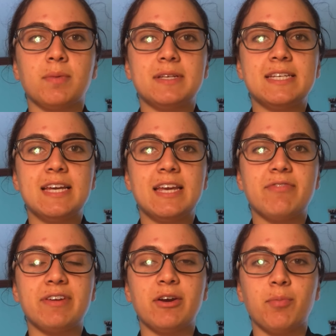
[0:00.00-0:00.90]
a DNA
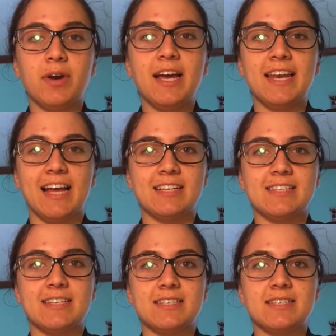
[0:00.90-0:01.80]
fingerprint
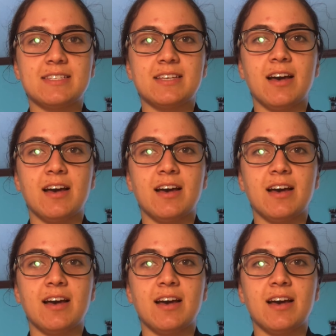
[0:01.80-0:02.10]
analysis